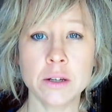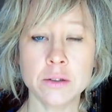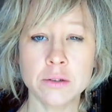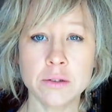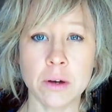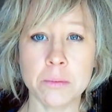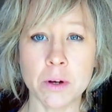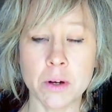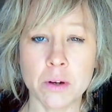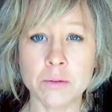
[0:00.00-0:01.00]
some,
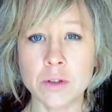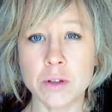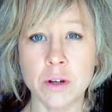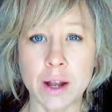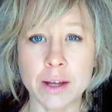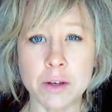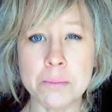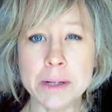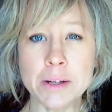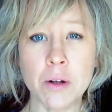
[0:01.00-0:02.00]
like a
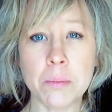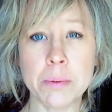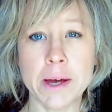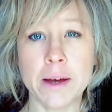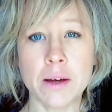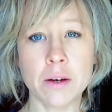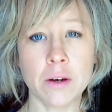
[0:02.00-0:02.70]
middle pair,